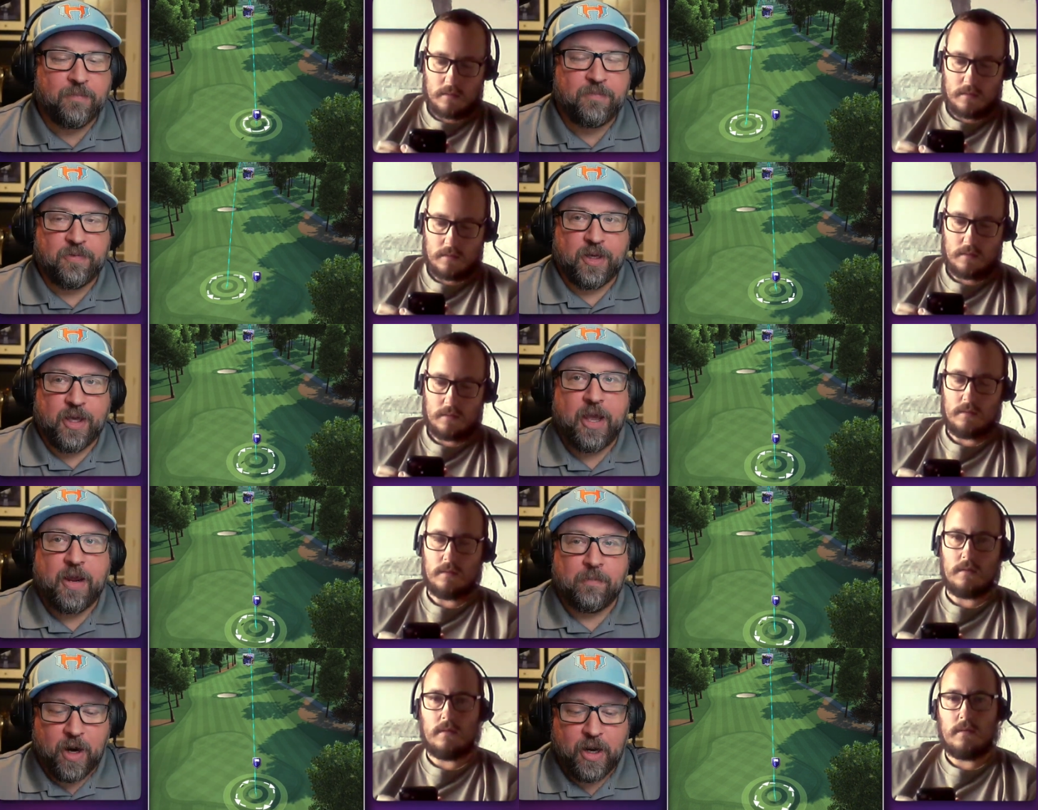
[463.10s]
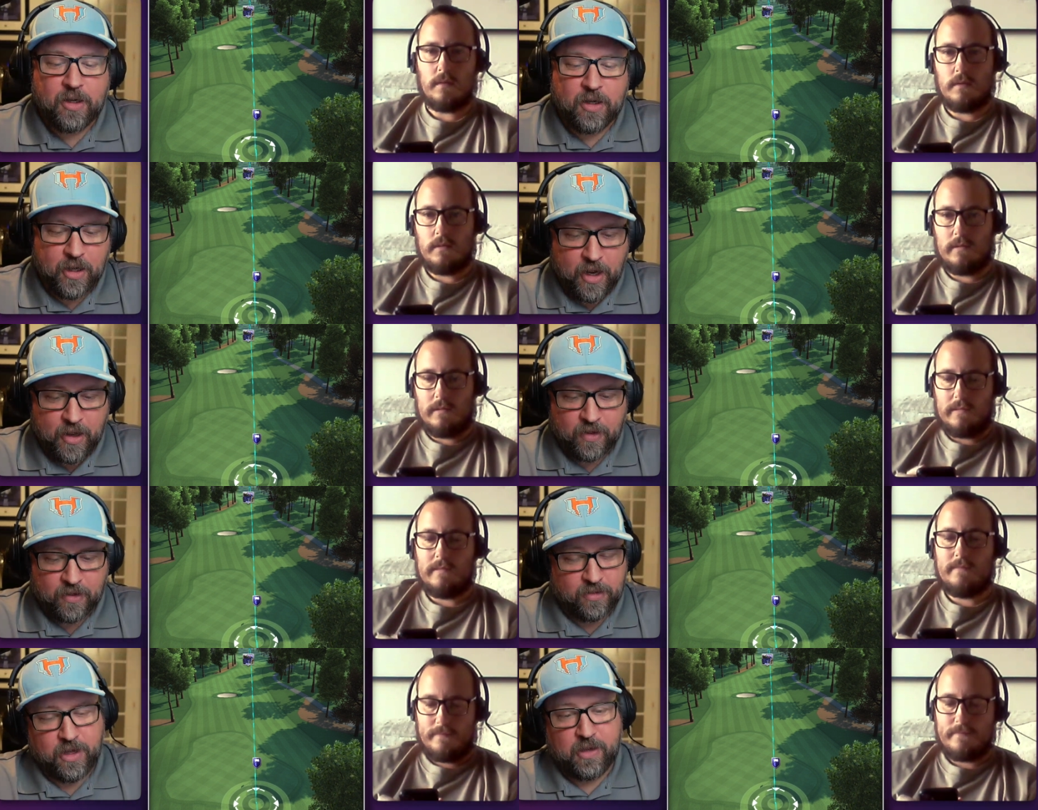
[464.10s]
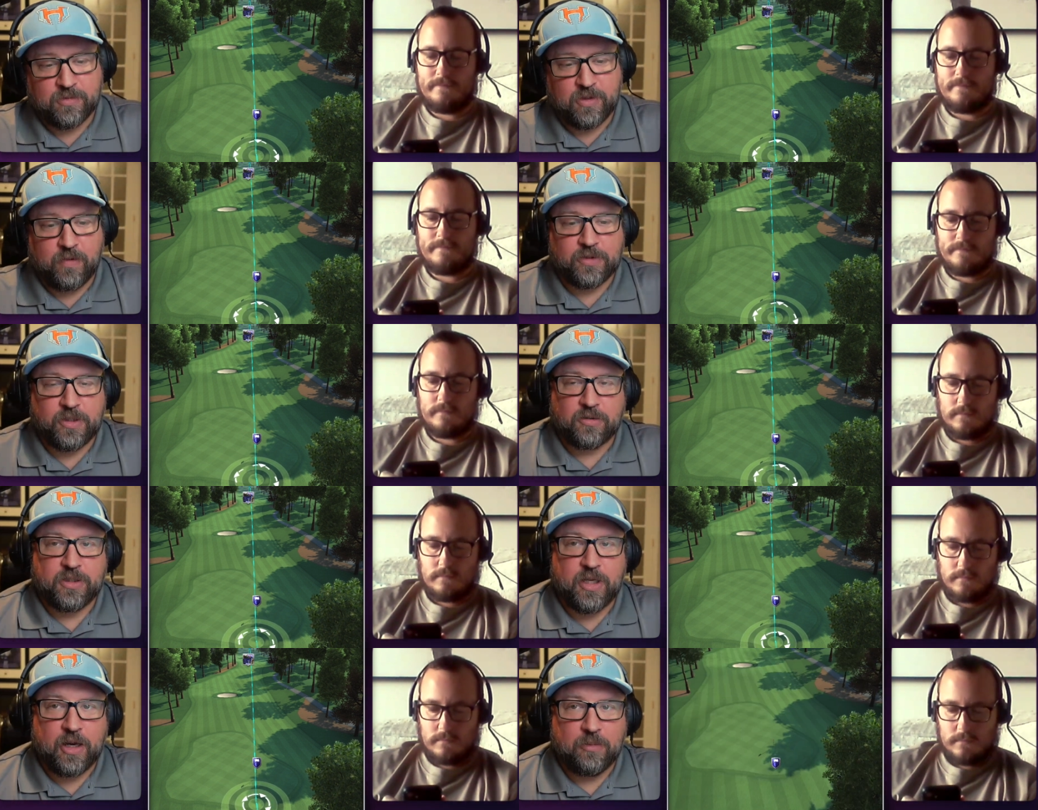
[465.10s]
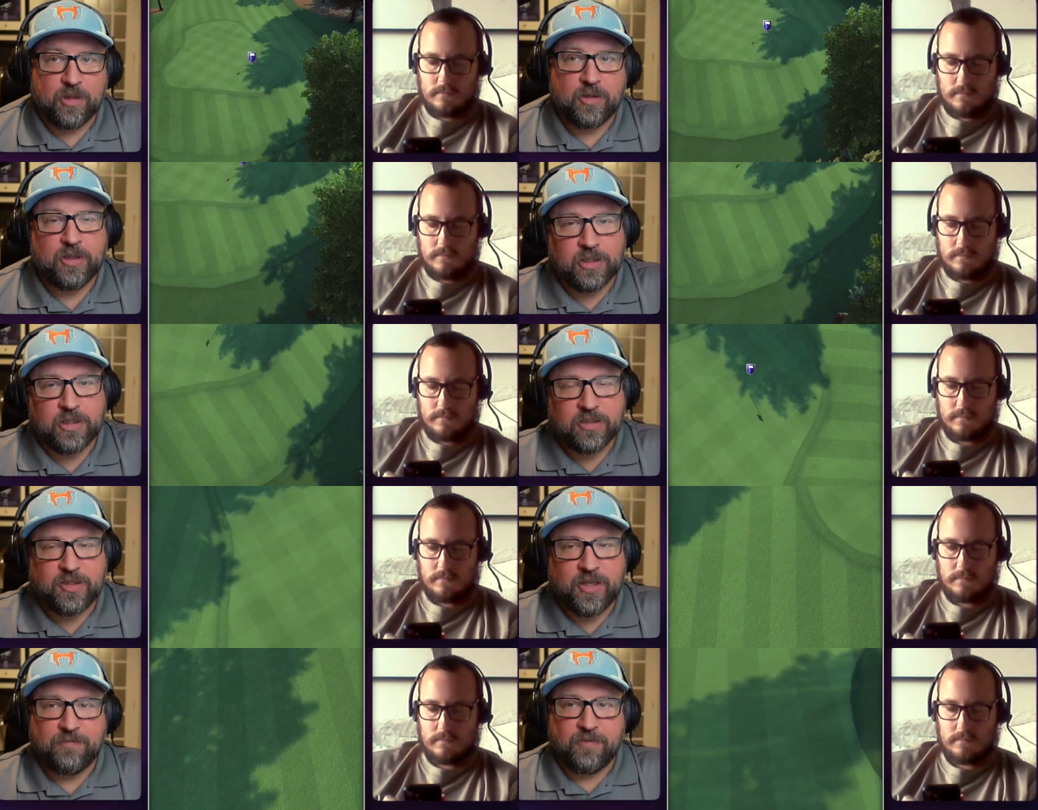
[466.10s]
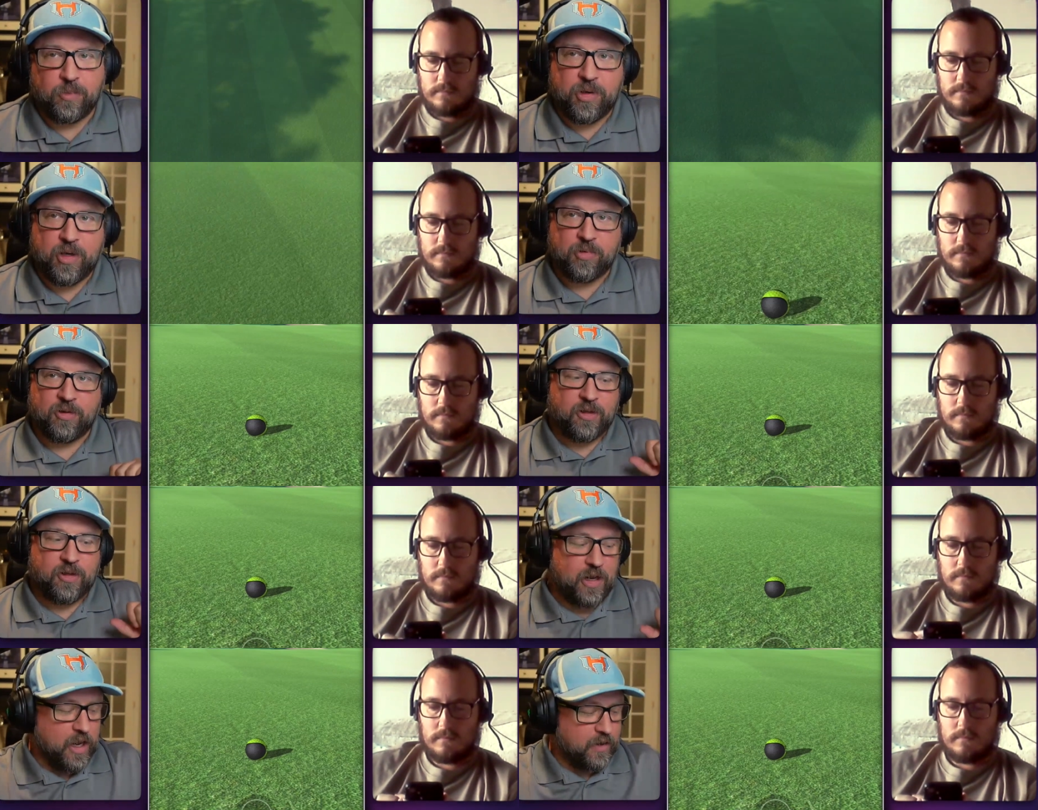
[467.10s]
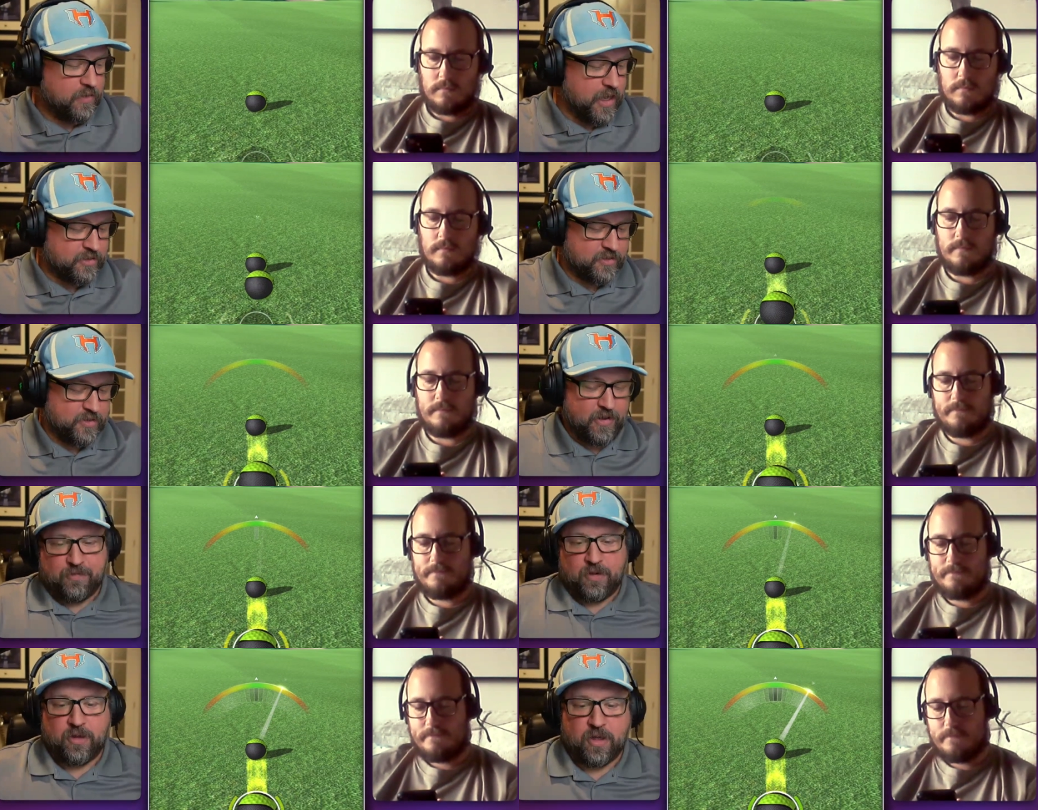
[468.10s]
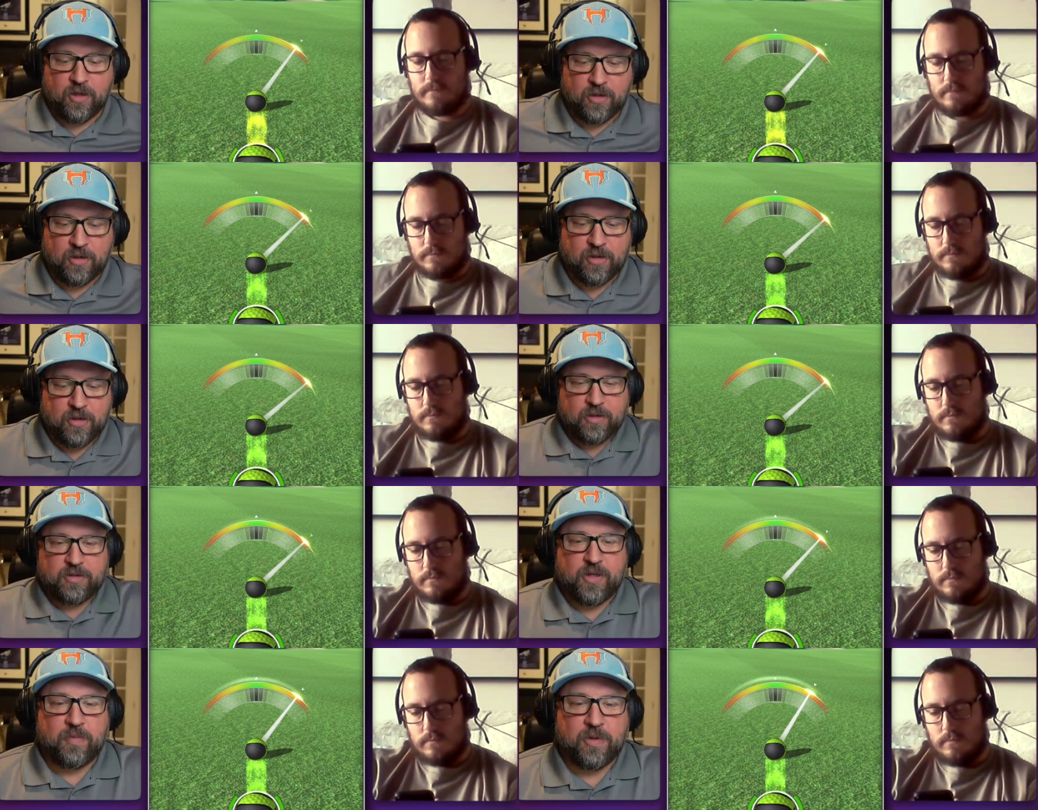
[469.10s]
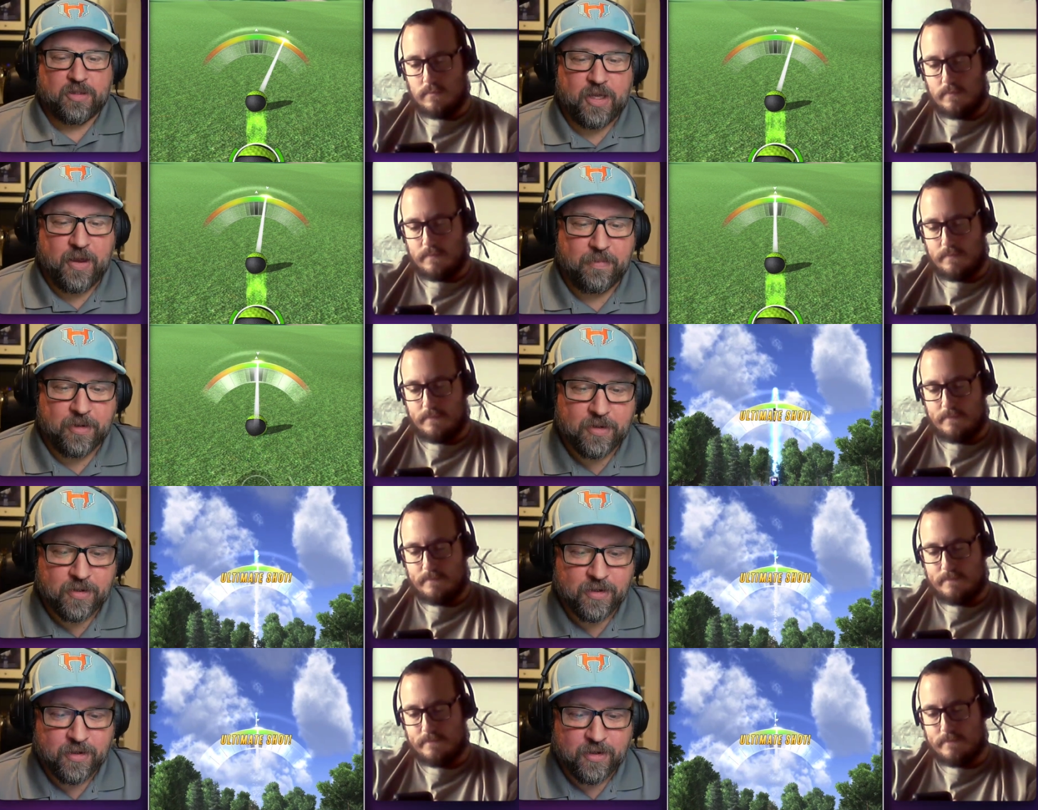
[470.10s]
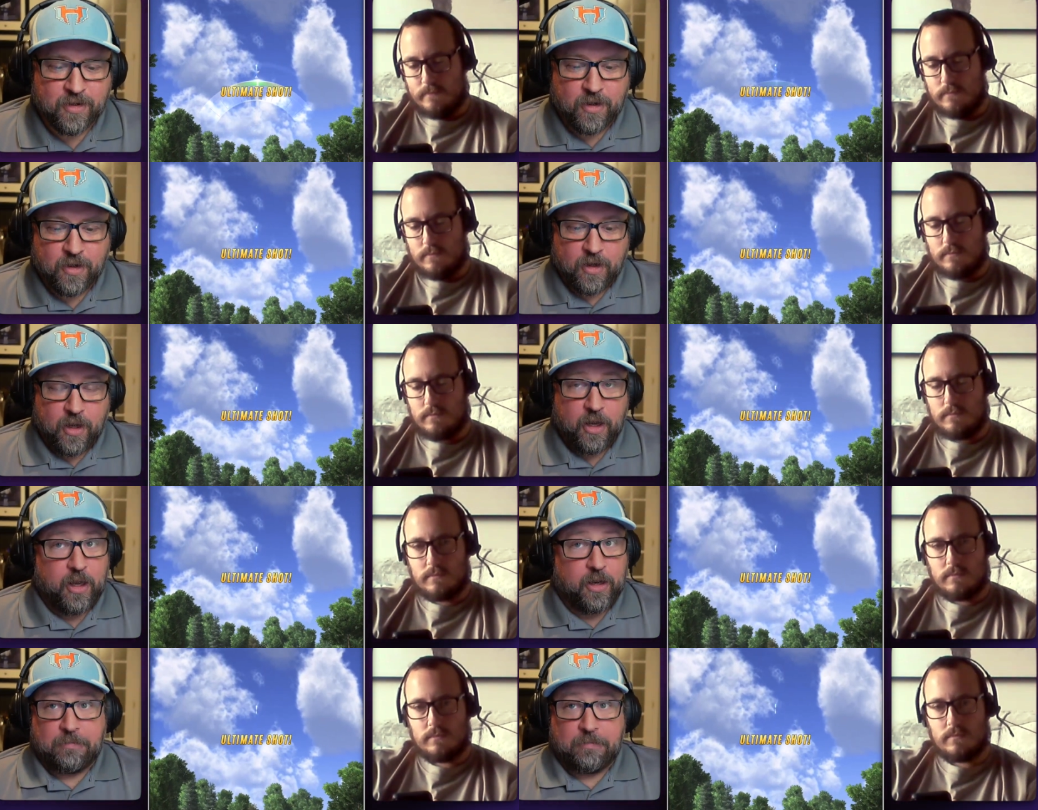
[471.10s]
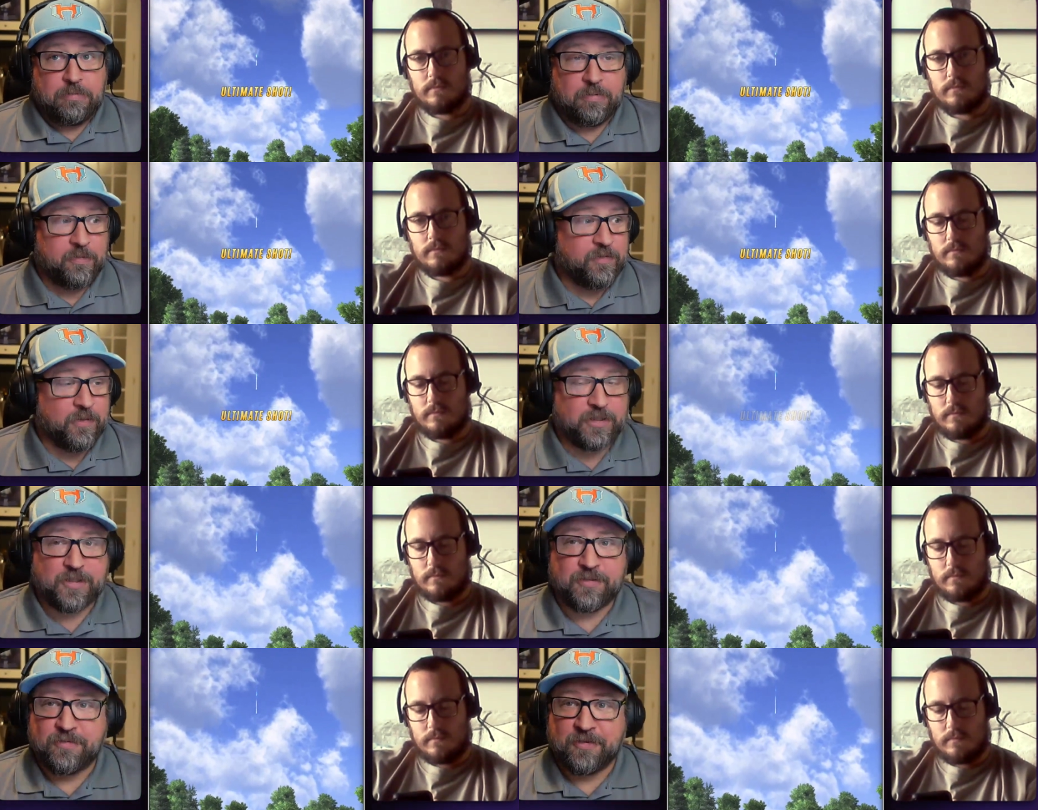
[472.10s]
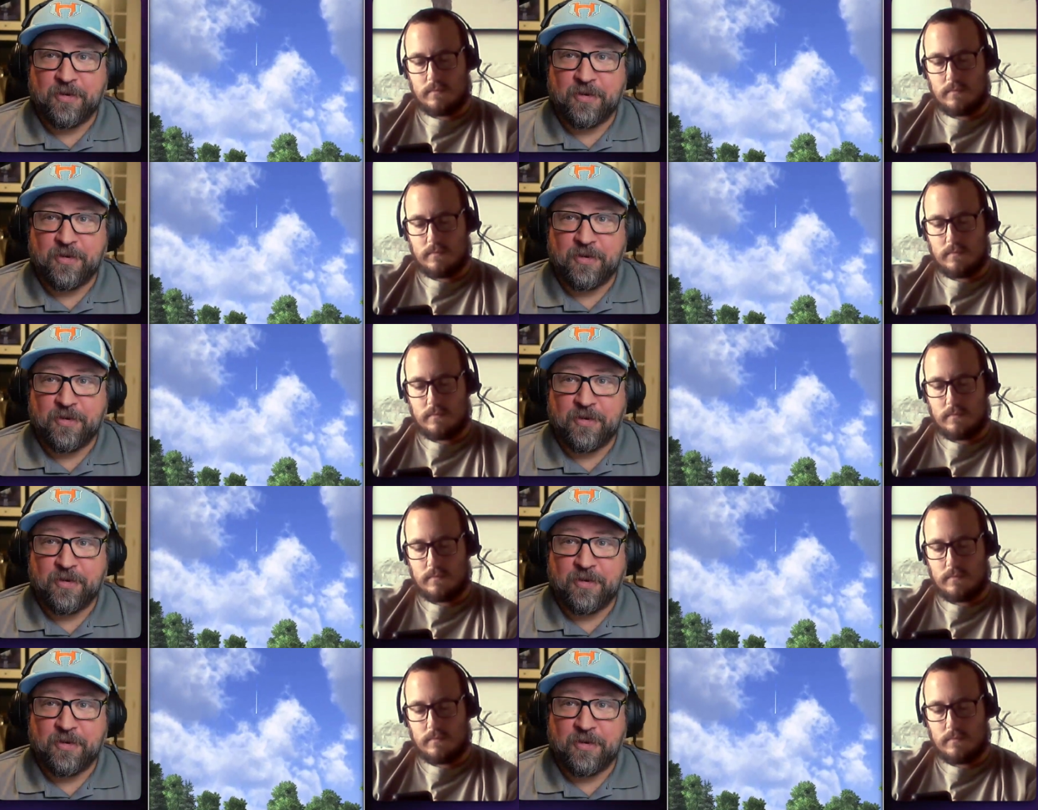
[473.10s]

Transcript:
Speaker 1: for the game, right? And, and the, the game's obviously outstanding, but you, you stay for the people. And, and, that's definitely something that's happened and like we've known each other for